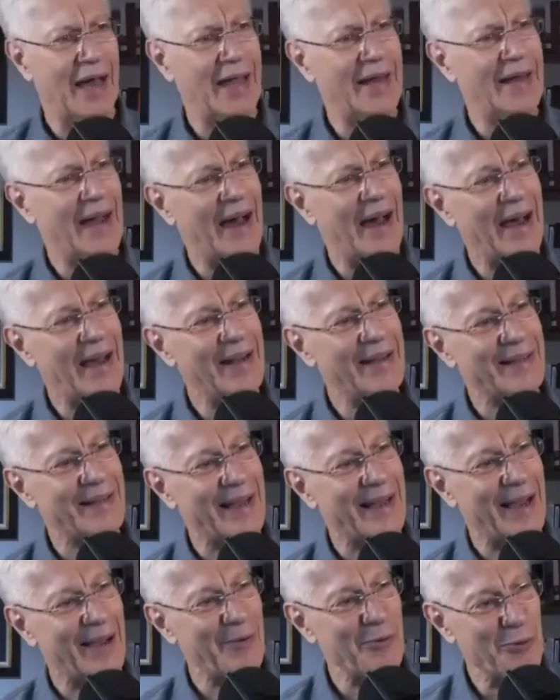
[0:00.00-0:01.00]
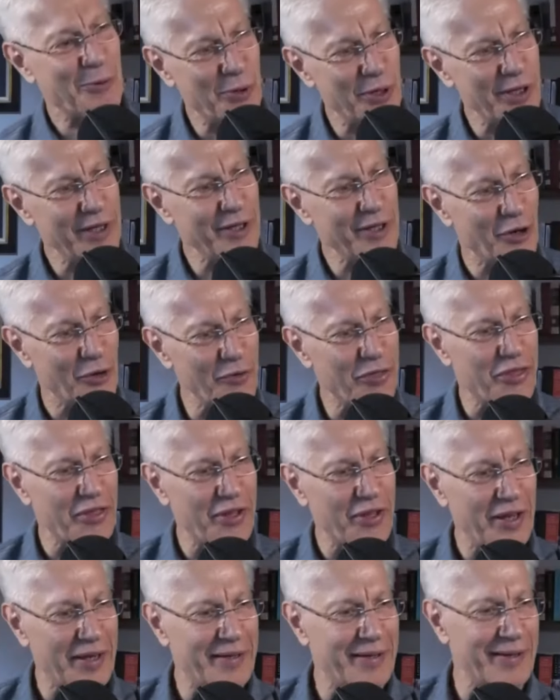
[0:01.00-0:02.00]
I, I, I really don't
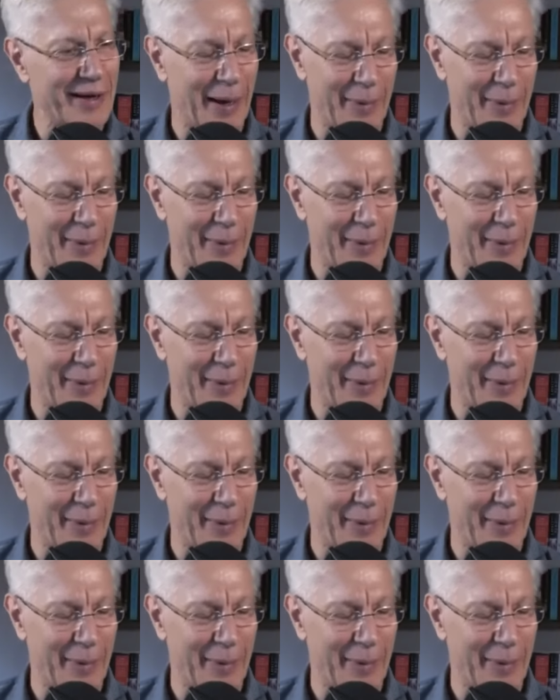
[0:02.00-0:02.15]
think.